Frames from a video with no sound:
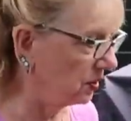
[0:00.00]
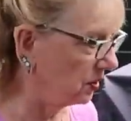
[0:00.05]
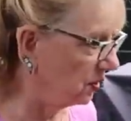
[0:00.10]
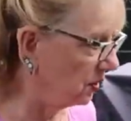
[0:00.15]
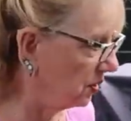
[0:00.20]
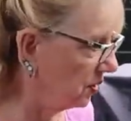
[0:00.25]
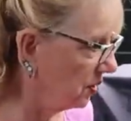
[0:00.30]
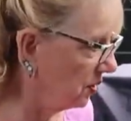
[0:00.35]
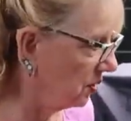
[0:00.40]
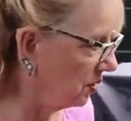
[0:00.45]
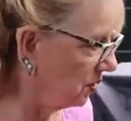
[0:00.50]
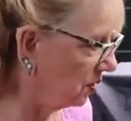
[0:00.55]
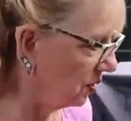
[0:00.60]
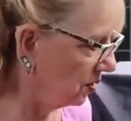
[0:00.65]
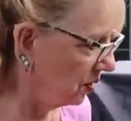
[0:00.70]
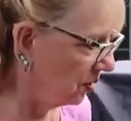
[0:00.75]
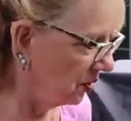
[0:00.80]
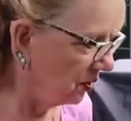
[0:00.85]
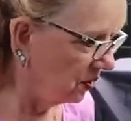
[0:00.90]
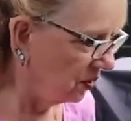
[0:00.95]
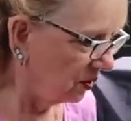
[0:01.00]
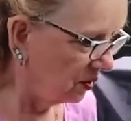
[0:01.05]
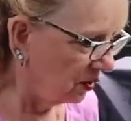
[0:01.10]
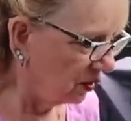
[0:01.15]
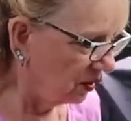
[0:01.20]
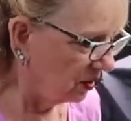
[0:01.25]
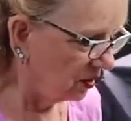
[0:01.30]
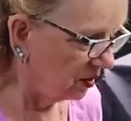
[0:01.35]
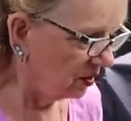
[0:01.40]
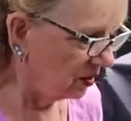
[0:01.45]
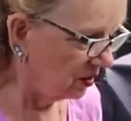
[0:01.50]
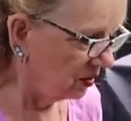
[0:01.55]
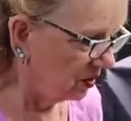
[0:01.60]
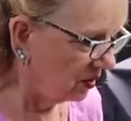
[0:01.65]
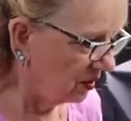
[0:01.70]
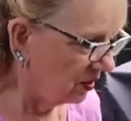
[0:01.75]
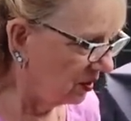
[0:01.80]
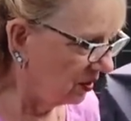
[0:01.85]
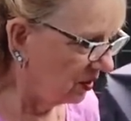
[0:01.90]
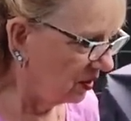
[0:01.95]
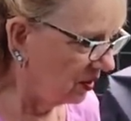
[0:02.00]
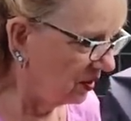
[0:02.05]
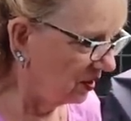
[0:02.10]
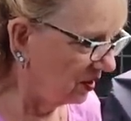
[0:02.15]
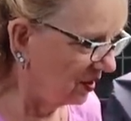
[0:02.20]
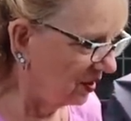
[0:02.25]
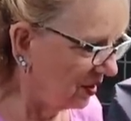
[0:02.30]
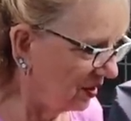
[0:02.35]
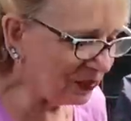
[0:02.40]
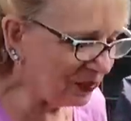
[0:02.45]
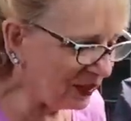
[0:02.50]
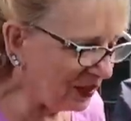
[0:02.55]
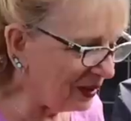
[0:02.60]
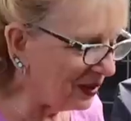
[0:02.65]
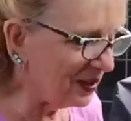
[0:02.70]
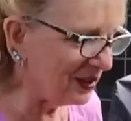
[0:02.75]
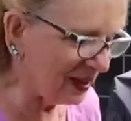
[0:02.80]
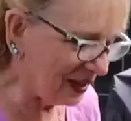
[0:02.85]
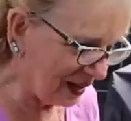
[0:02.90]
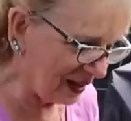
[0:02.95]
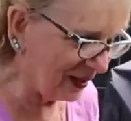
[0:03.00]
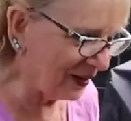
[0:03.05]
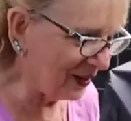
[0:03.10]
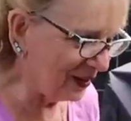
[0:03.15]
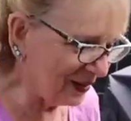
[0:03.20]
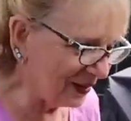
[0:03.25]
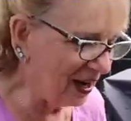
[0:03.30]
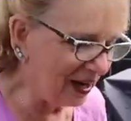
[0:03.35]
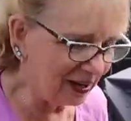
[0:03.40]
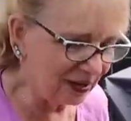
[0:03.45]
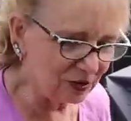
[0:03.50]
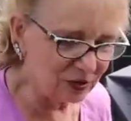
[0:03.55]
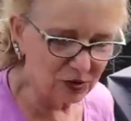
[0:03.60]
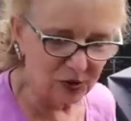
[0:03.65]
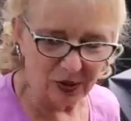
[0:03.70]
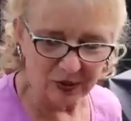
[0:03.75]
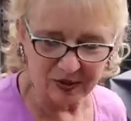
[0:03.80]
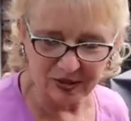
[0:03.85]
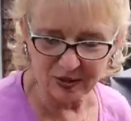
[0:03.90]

Well, they are big boys. You must feed them a lot. Well, yeah, I enjoy it.